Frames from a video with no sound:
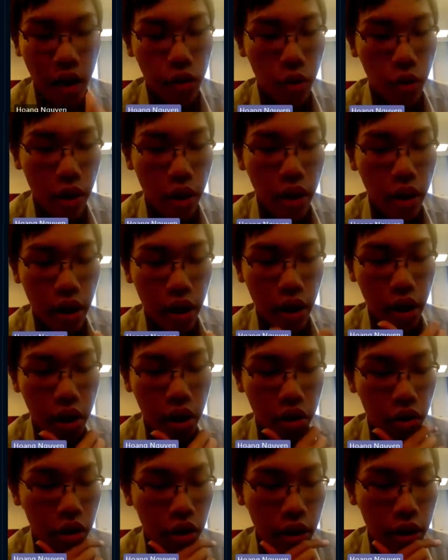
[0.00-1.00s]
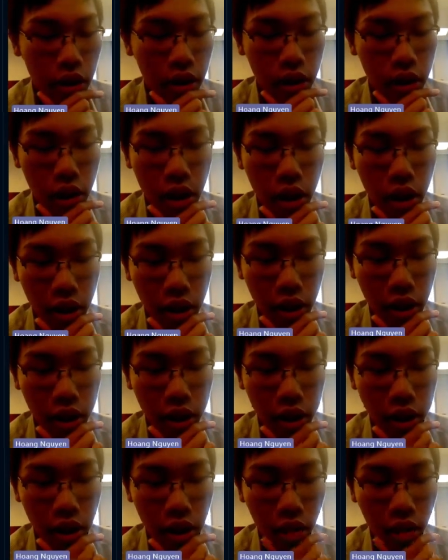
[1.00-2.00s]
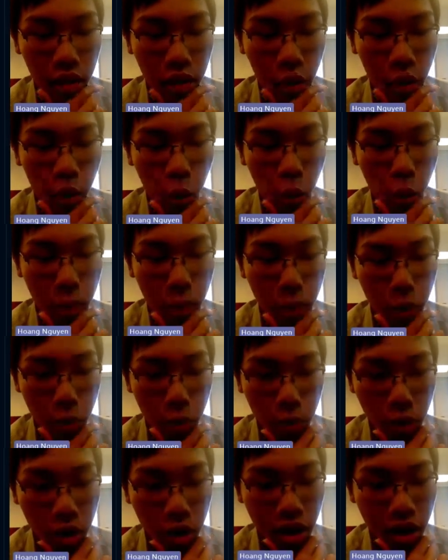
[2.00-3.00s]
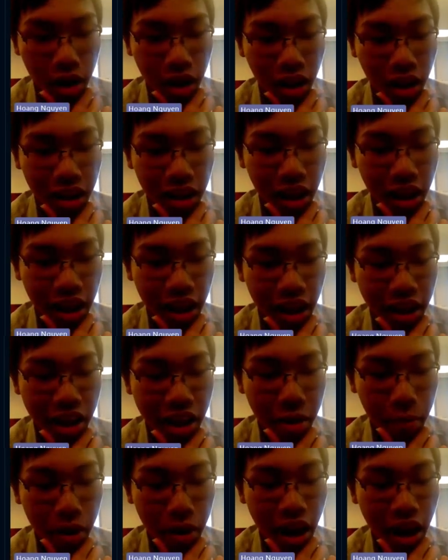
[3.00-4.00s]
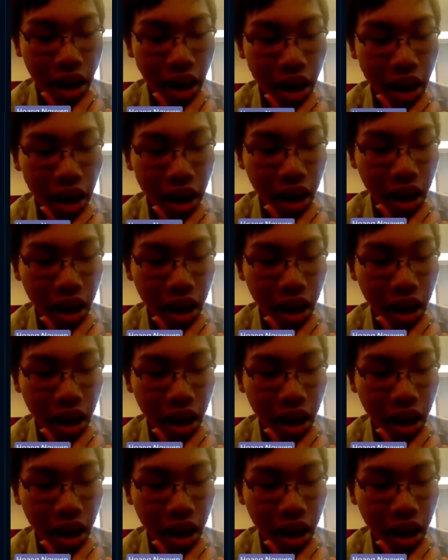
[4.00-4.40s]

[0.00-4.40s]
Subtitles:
Actually, the interesting thing is on QEMU, the DMA